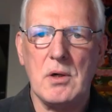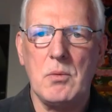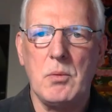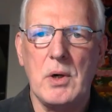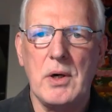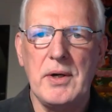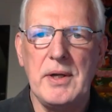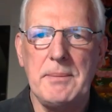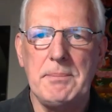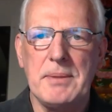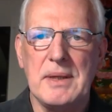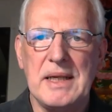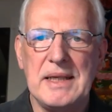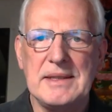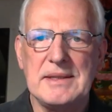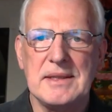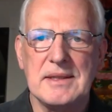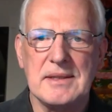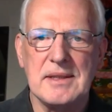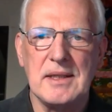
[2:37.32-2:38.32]
where he
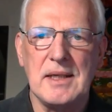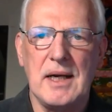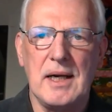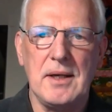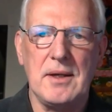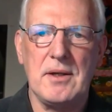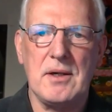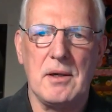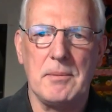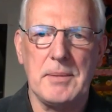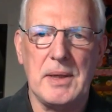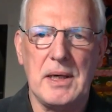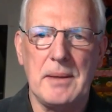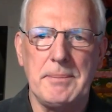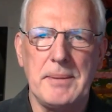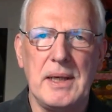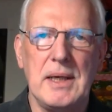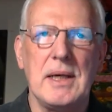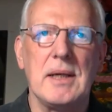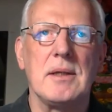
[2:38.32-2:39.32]
places the ninth
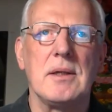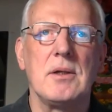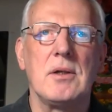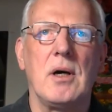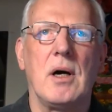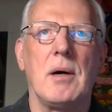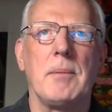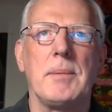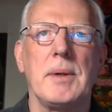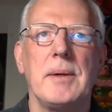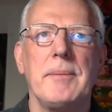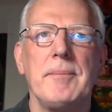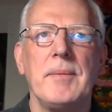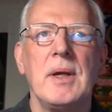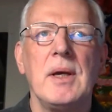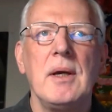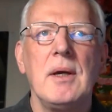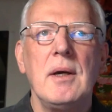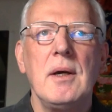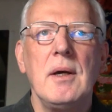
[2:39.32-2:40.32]
Karmapa at the top.
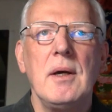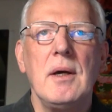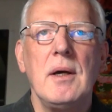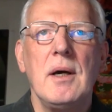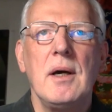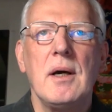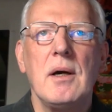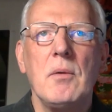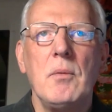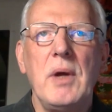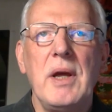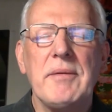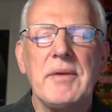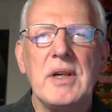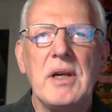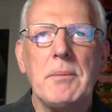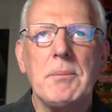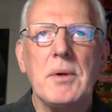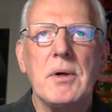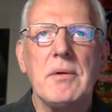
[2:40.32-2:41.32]
Uh, we have a
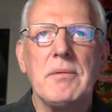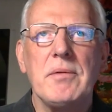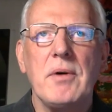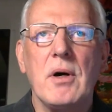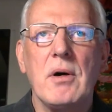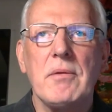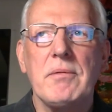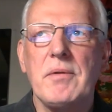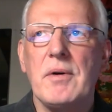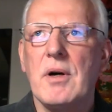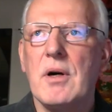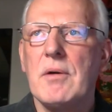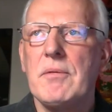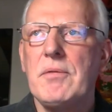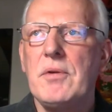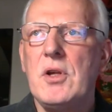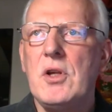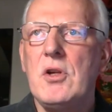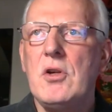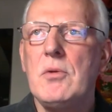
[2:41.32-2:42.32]
number of, of, of
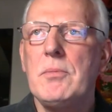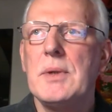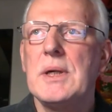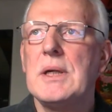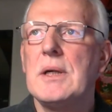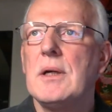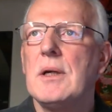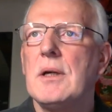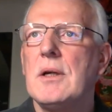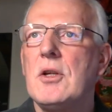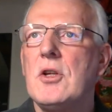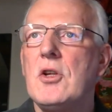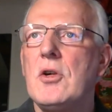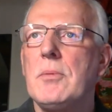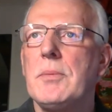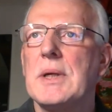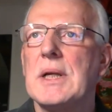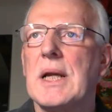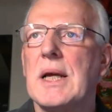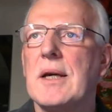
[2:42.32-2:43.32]
human
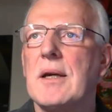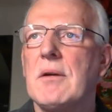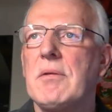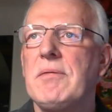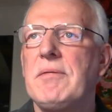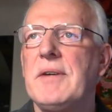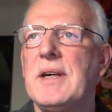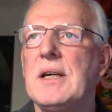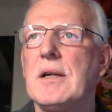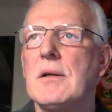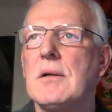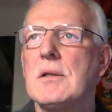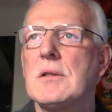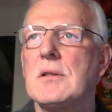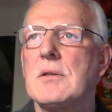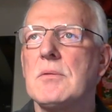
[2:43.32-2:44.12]
human like figures.